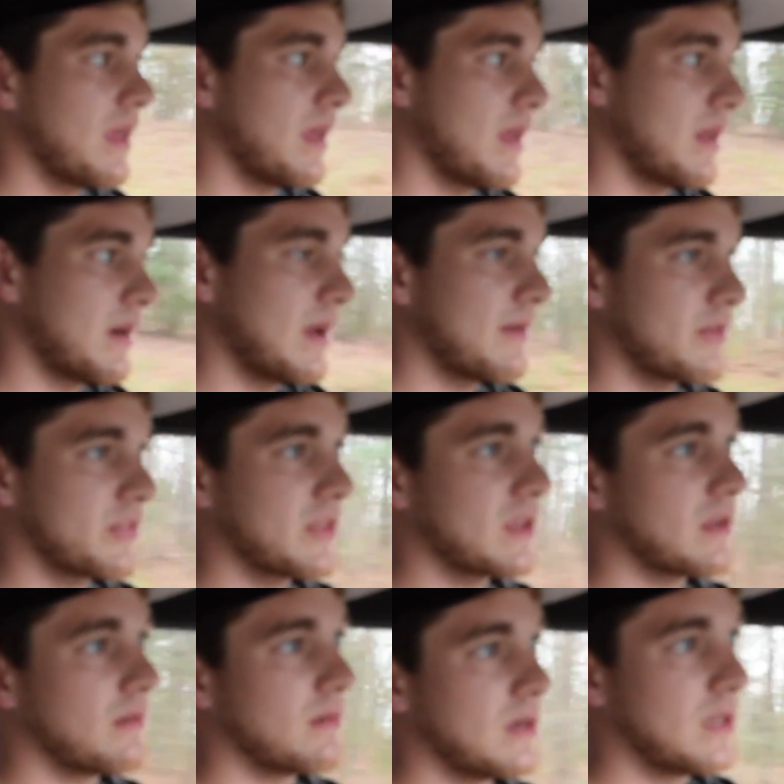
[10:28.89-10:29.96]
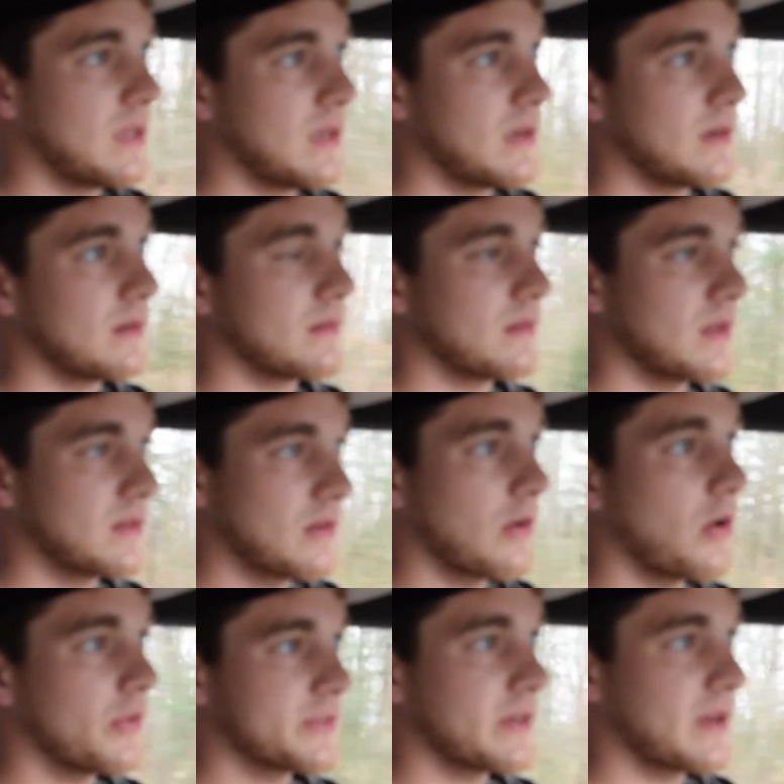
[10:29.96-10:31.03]
and everything you need, and your
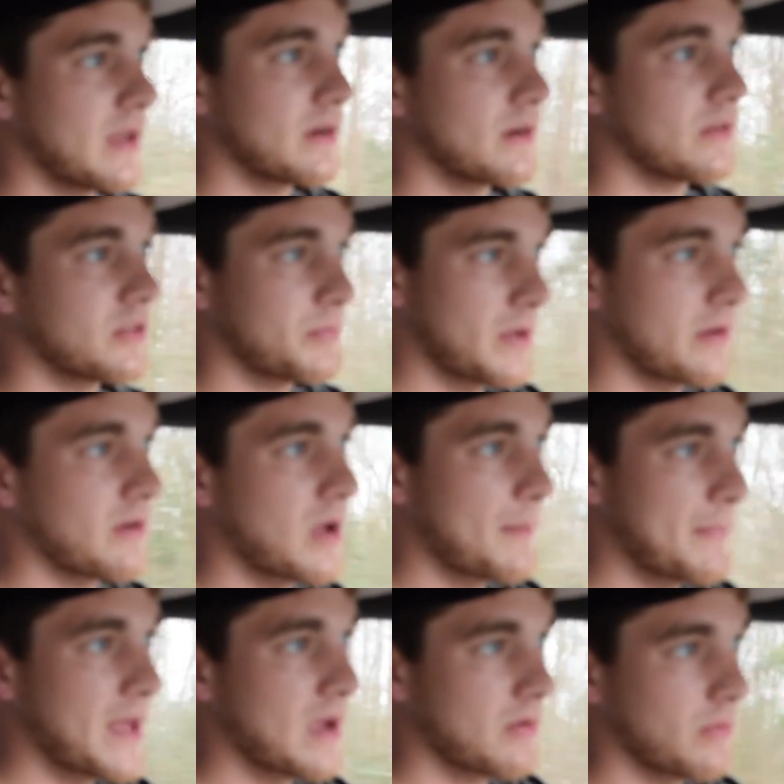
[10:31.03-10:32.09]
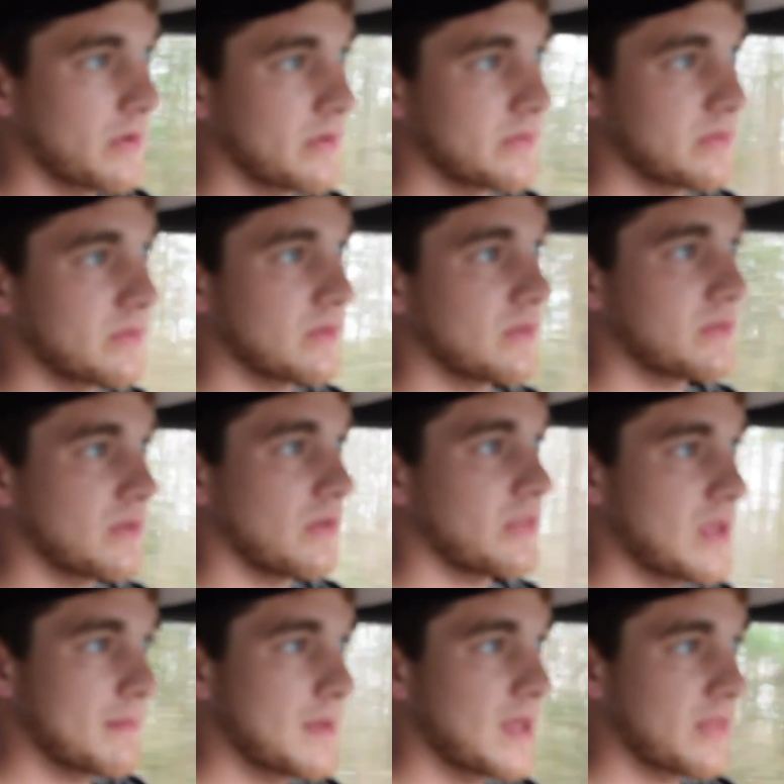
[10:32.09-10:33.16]
alternator spun around backwards. So
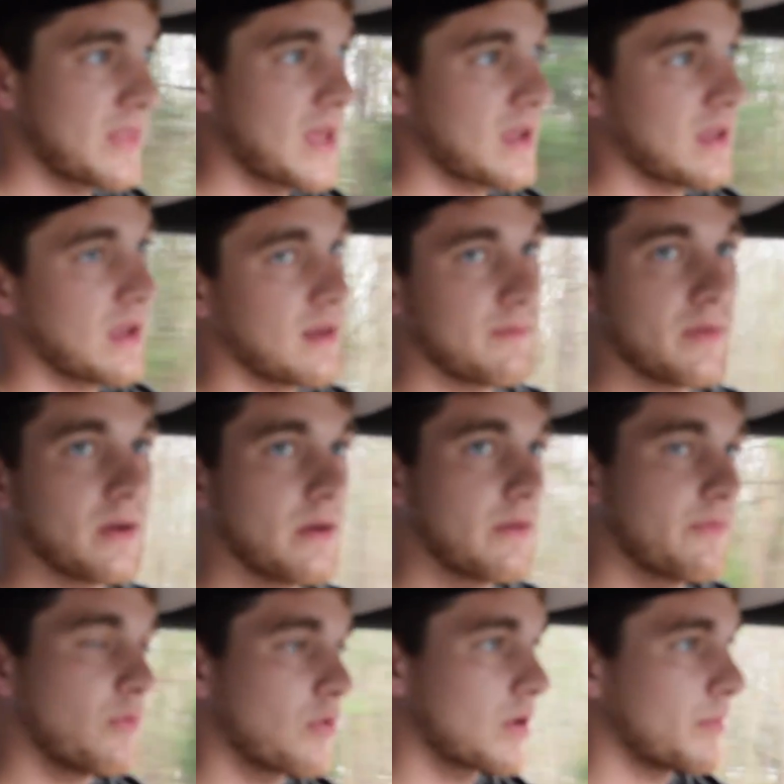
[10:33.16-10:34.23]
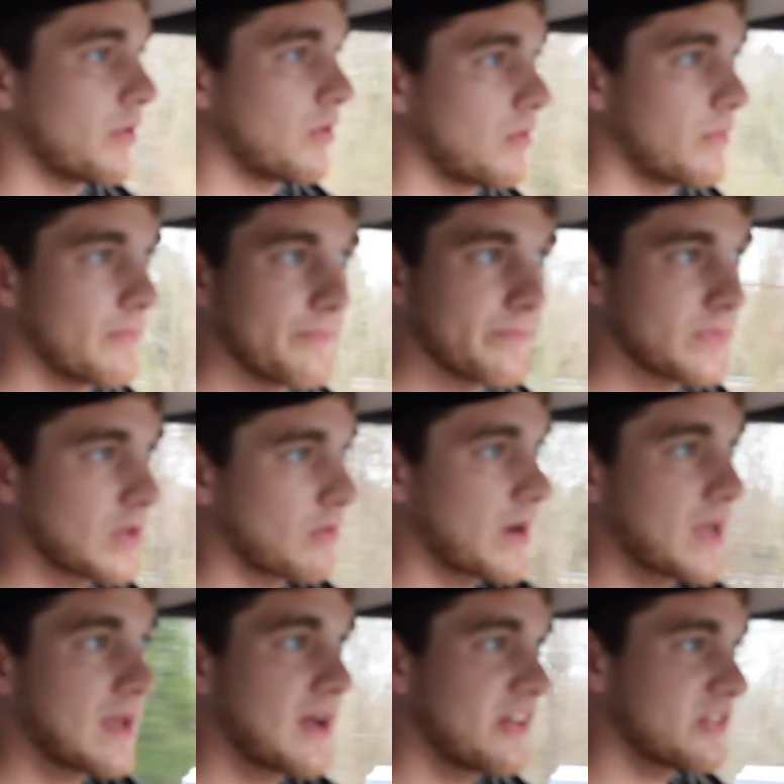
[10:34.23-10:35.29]
they make that kit very affordable.
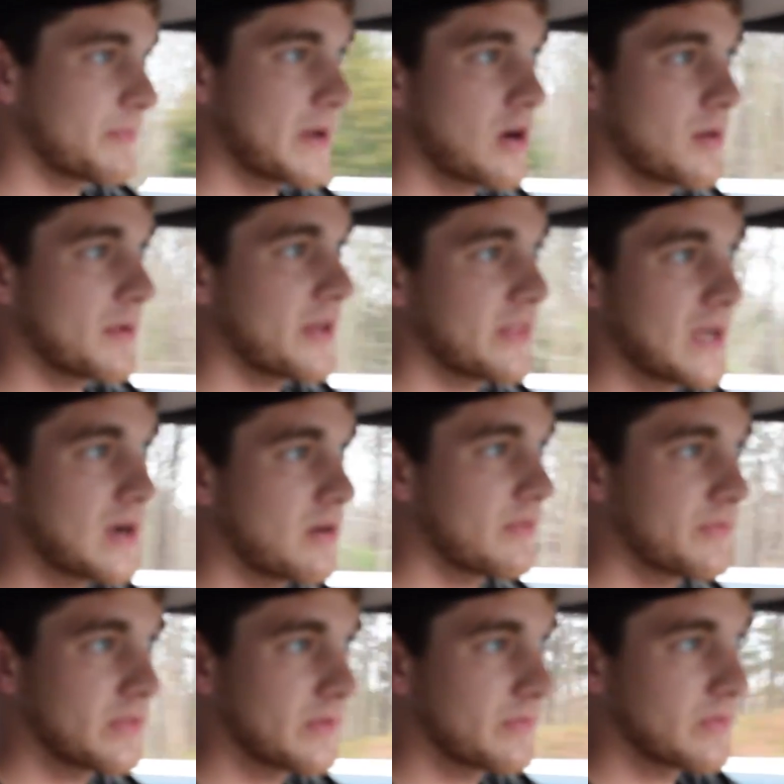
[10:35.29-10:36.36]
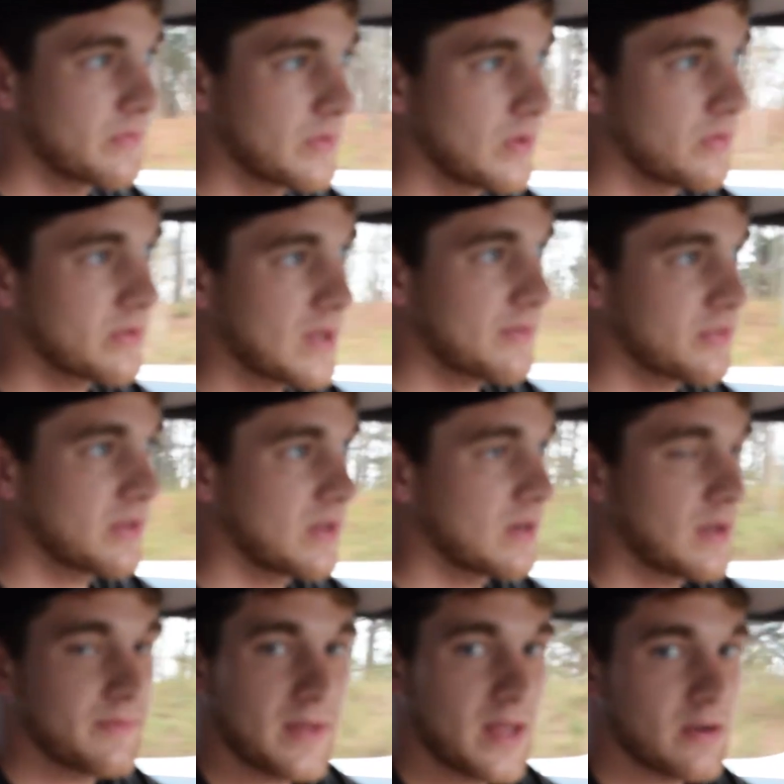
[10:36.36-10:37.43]
Great guys at Power by the Hour. For the reviews I've seen,
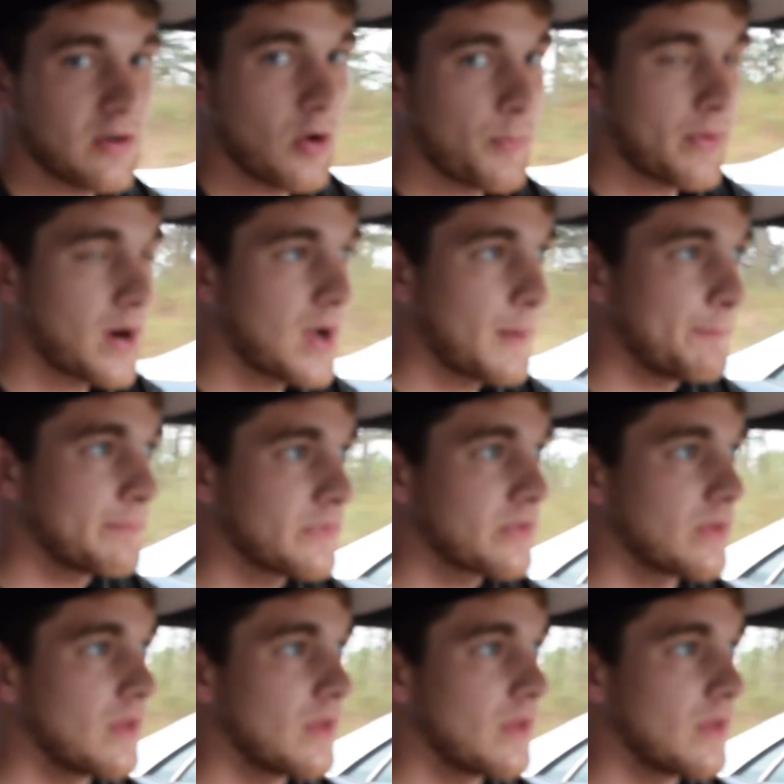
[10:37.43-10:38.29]
I've had no problems.